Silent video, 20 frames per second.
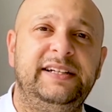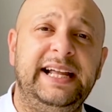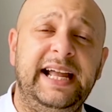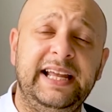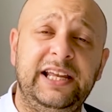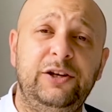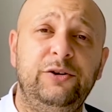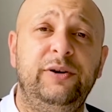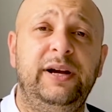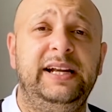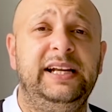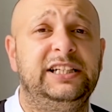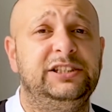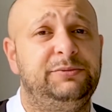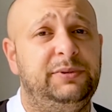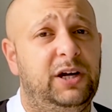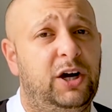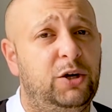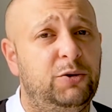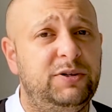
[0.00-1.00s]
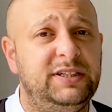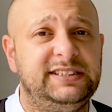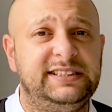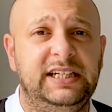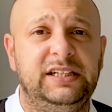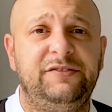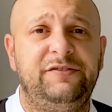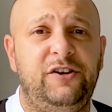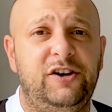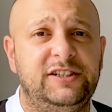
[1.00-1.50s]
Thank you, and as we always
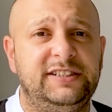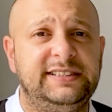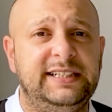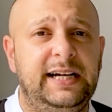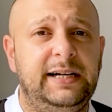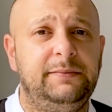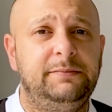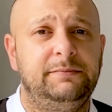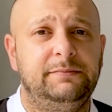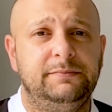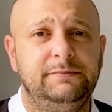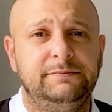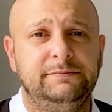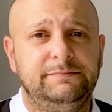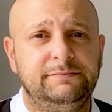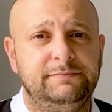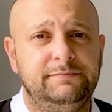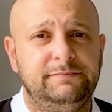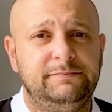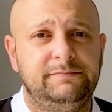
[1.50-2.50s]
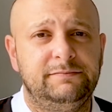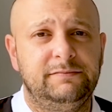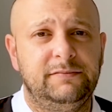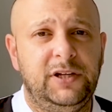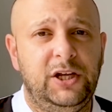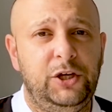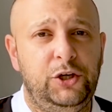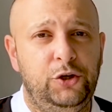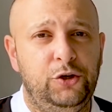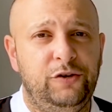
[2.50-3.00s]
said, Forza
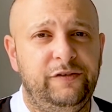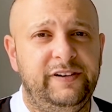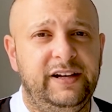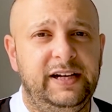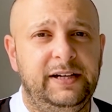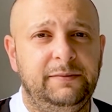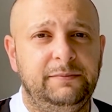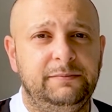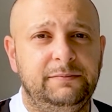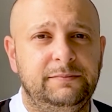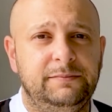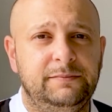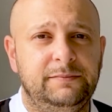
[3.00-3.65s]
Juve!